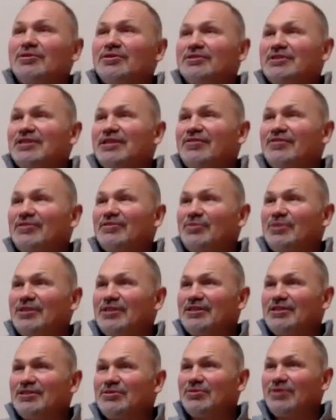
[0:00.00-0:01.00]
has given me
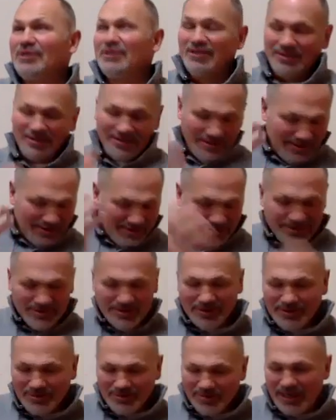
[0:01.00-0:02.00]
this one, you
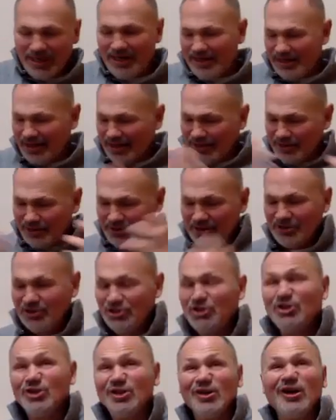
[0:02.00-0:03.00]
know, my house
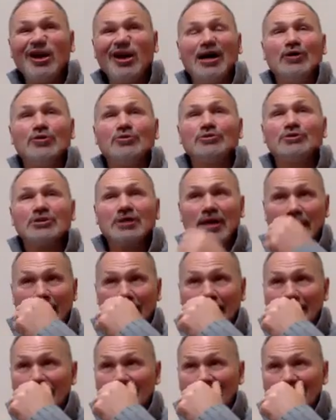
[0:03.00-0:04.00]
is your house,
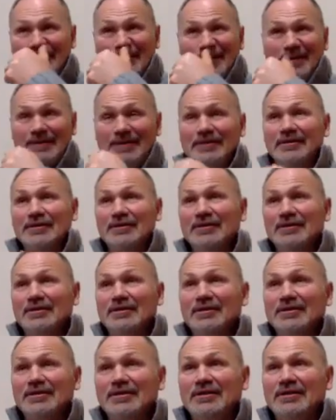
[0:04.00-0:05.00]
kind of thing.
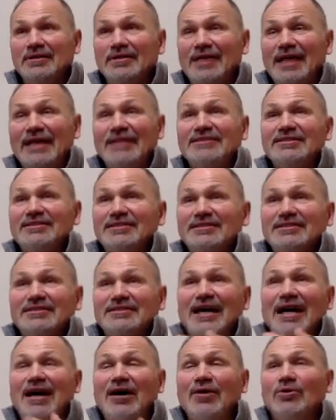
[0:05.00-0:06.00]
That's
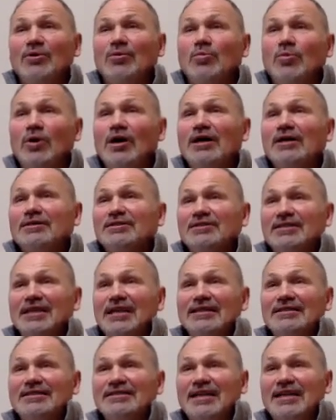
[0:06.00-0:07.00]
how it was.
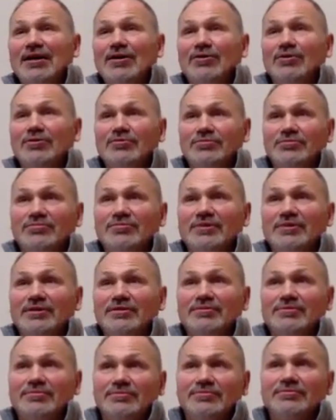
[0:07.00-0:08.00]
That's how,
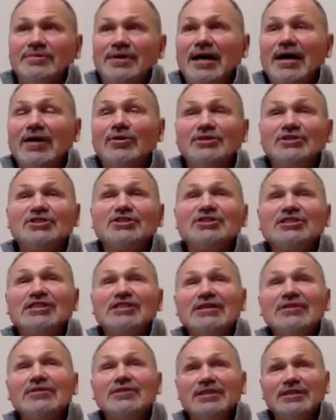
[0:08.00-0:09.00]
well, how it
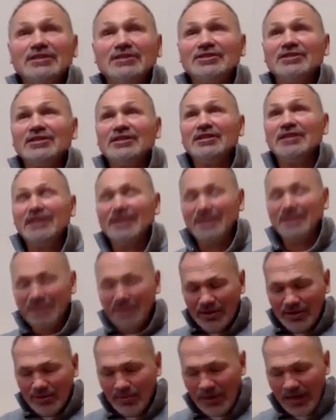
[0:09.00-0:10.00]
still is in
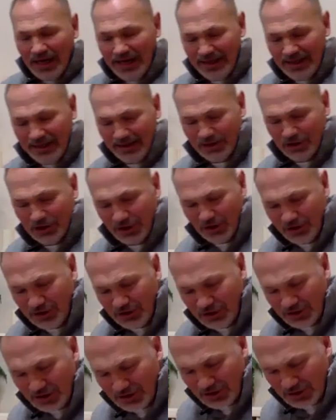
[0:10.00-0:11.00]
abiding
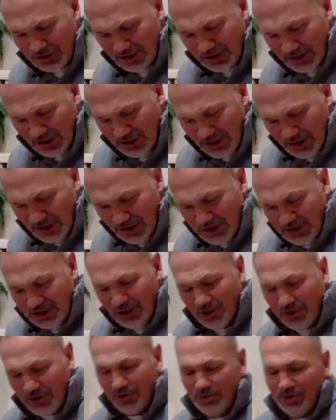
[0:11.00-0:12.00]
churches.
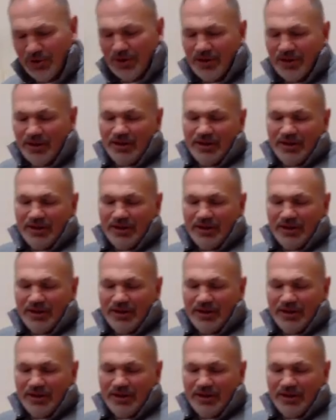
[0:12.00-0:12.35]
So